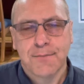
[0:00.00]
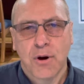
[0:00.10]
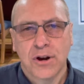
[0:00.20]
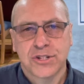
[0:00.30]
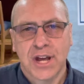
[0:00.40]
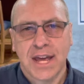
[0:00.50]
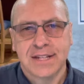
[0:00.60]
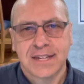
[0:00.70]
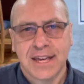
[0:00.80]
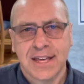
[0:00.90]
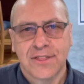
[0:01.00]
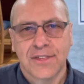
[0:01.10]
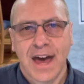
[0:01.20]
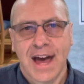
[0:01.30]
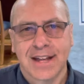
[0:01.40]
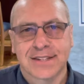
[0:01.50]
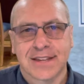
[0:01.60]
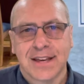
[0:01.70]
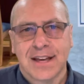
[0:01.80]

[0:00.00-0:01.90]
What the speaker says: March 18th at